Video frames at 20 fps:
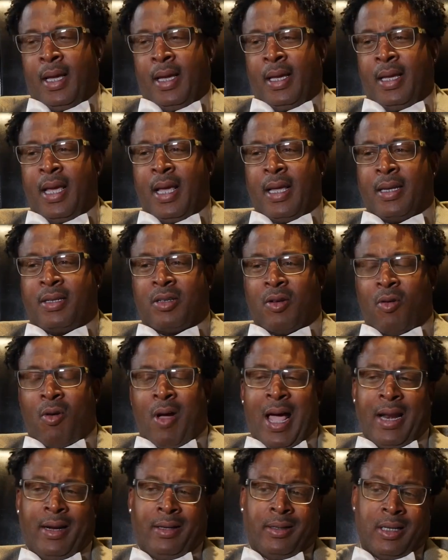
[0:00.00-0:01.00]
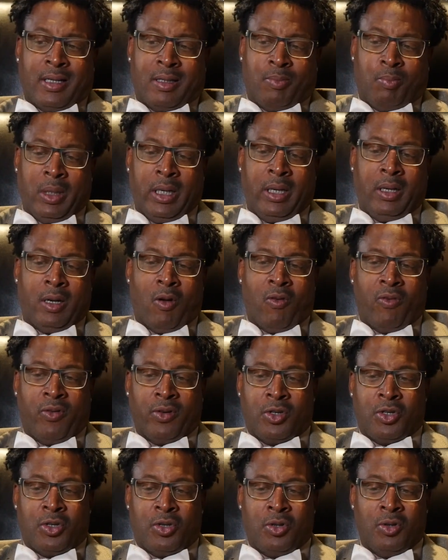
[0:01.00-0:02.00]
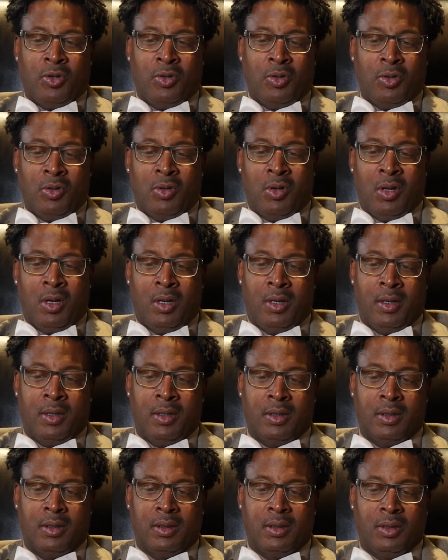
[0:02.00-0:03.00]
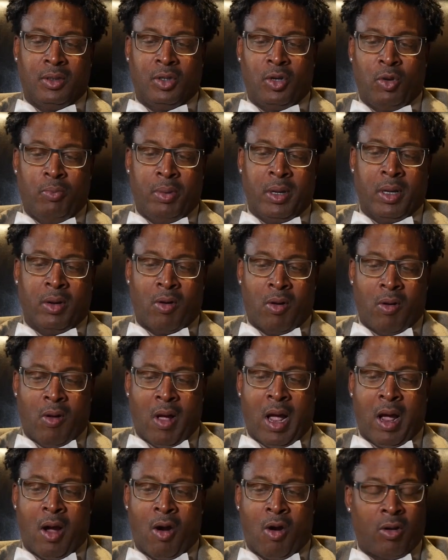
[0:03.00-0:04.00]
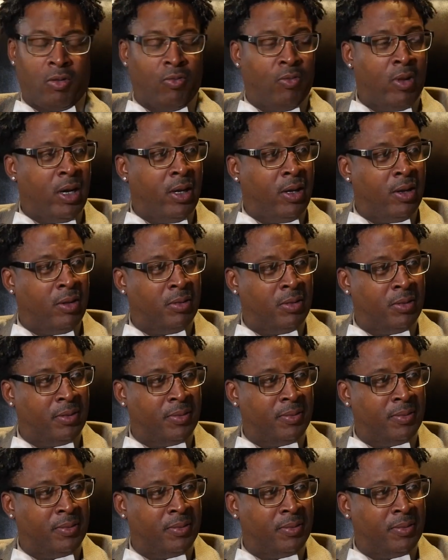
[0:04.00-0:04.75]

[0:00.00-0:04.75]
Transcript: Yeah, so how did this bleed over to you being on iHeartRadio?